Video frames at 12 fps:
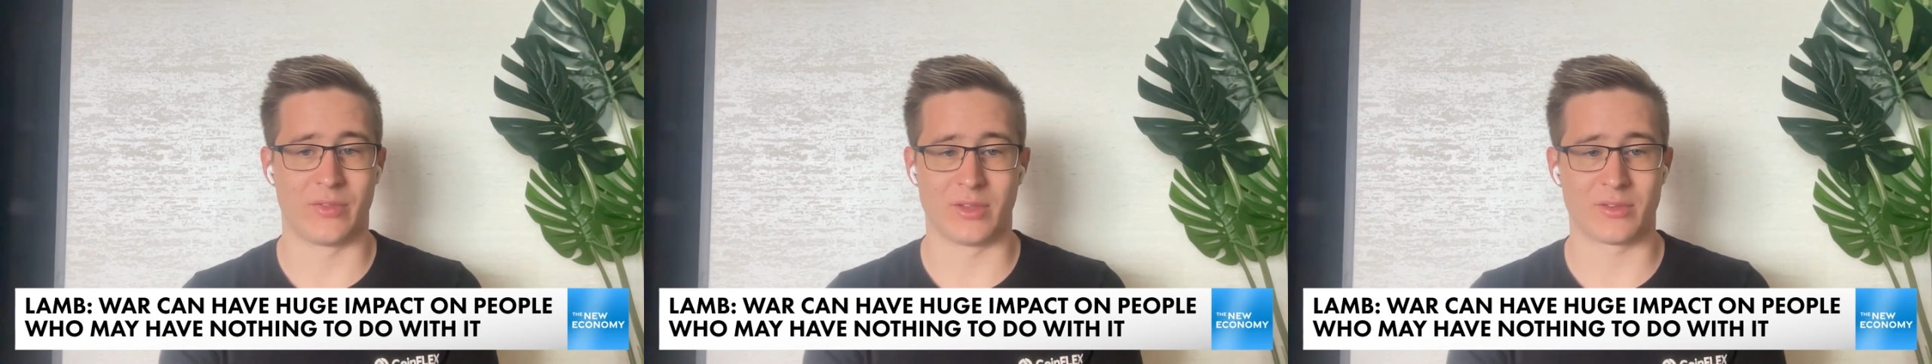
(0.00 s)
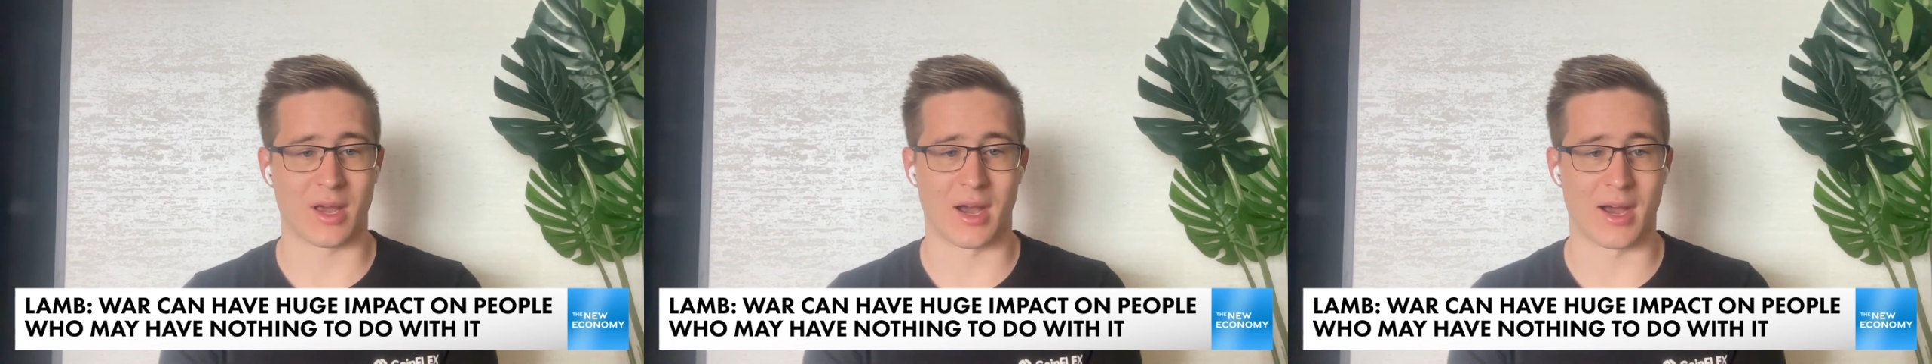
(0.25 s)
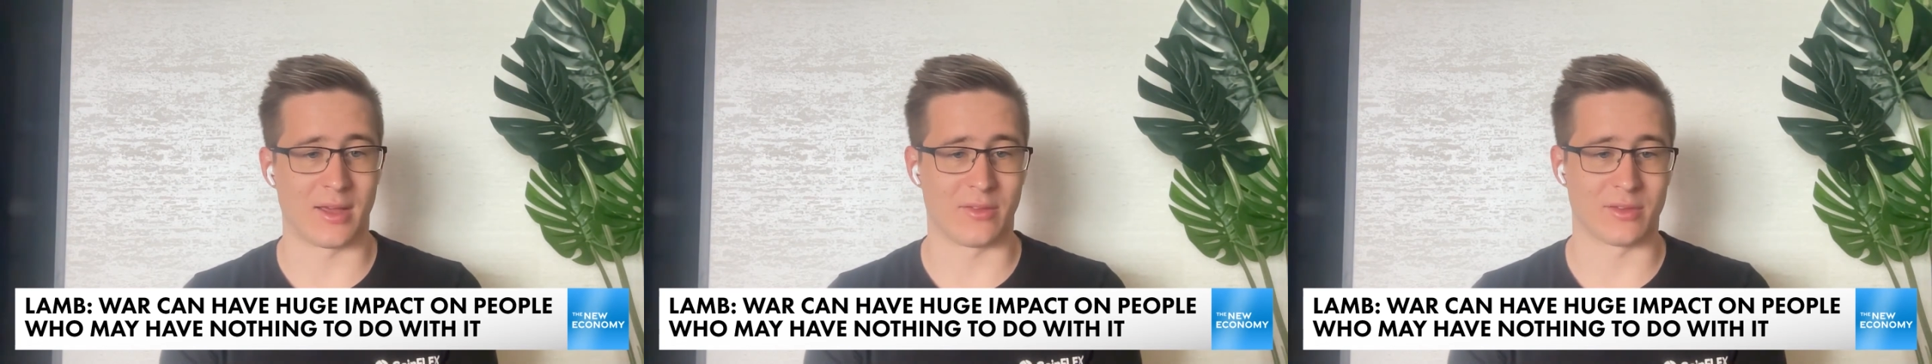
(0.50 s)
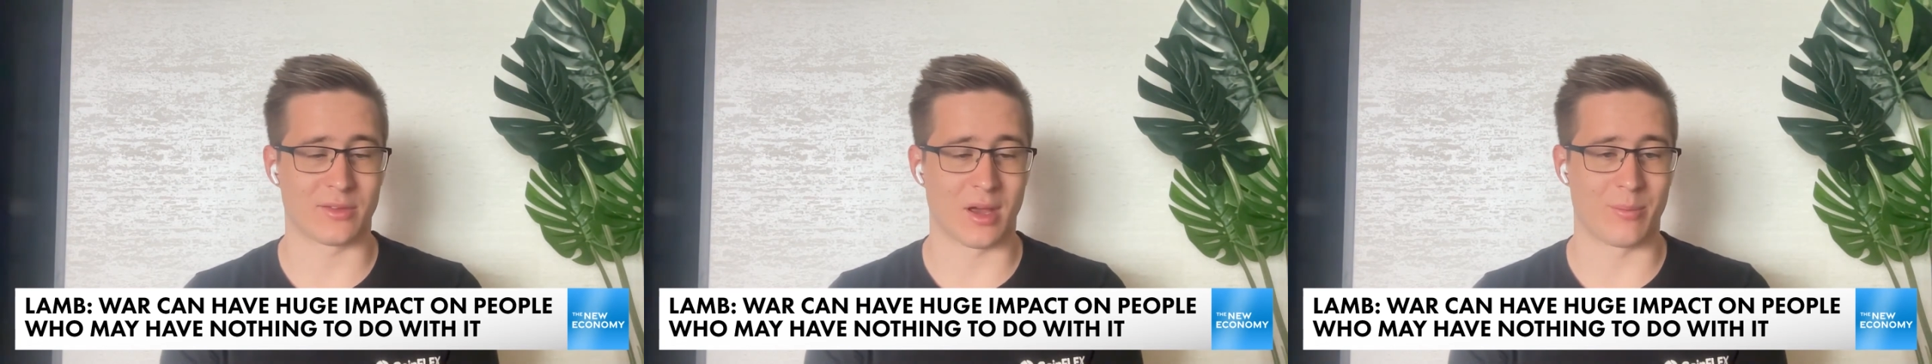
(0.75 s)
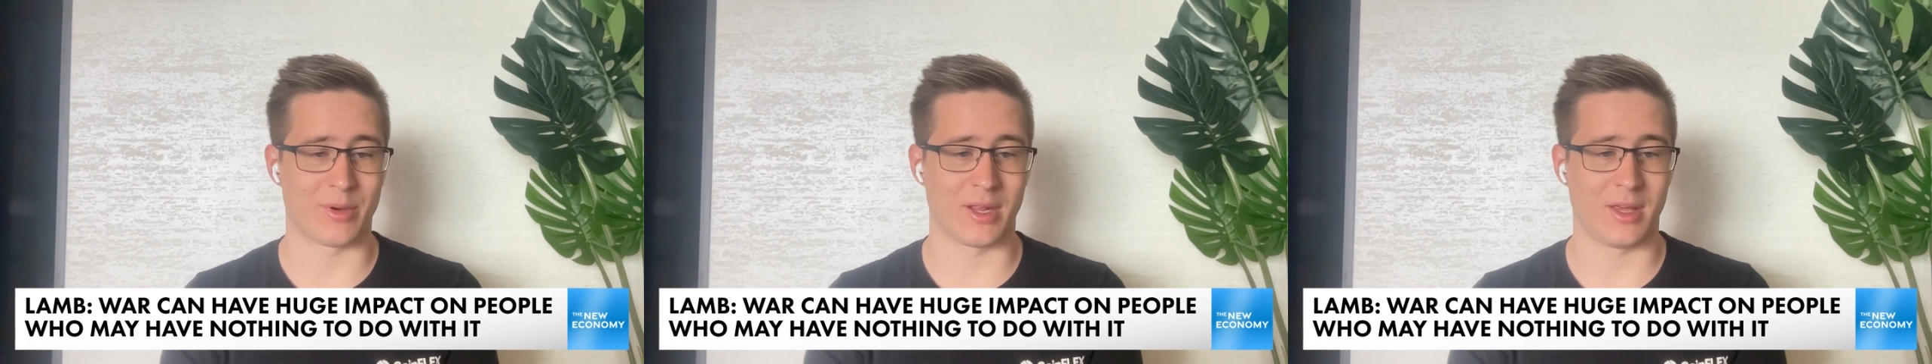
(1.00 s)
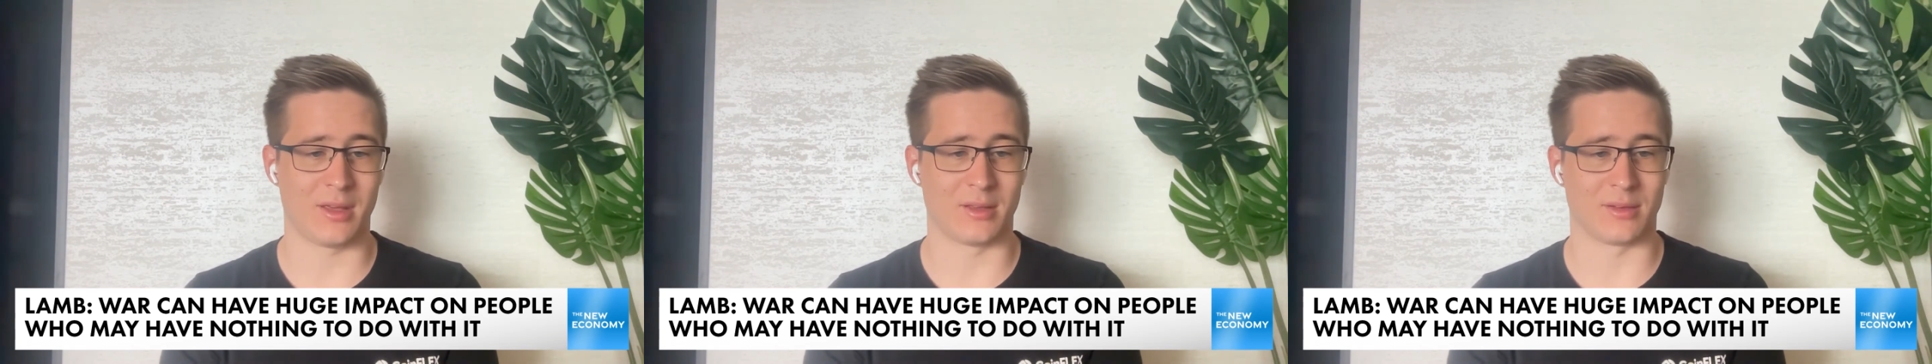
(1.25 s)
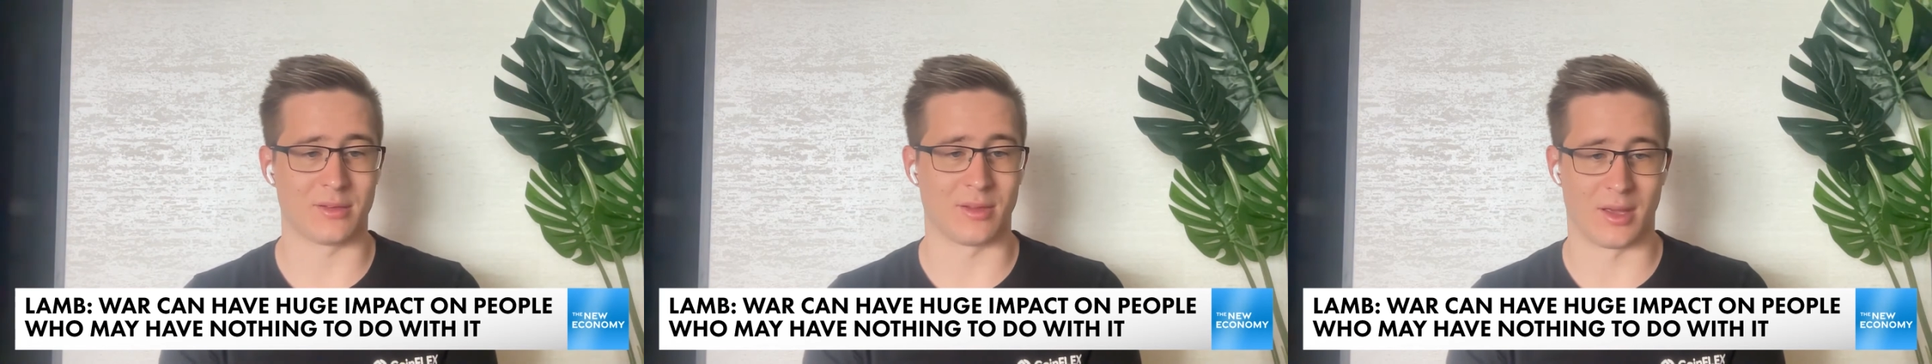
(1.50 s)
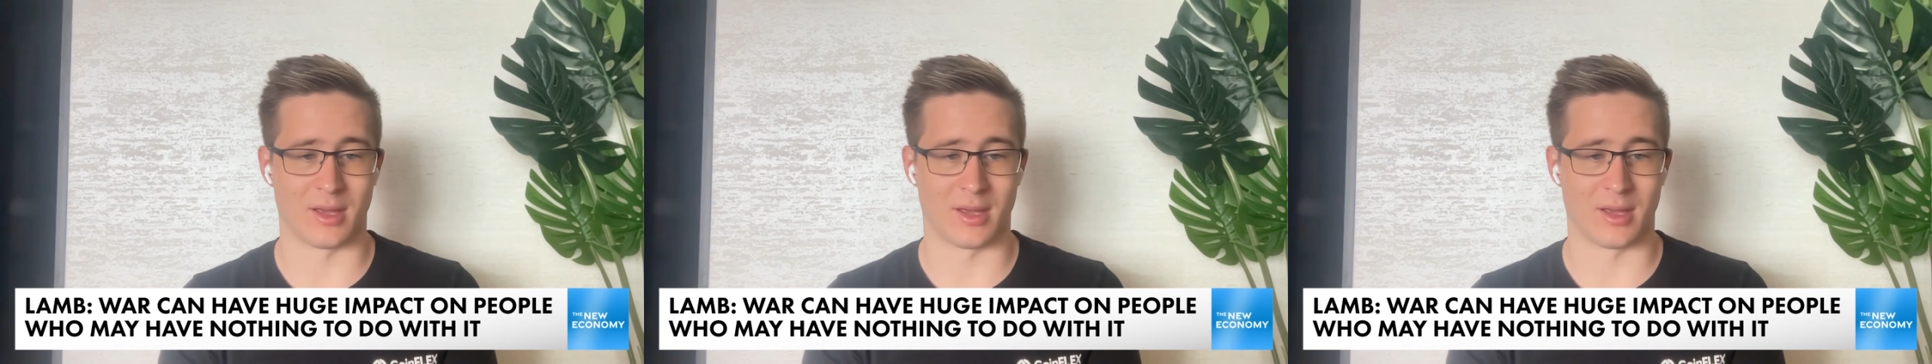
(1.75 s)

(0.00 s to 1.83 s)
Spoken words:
this company is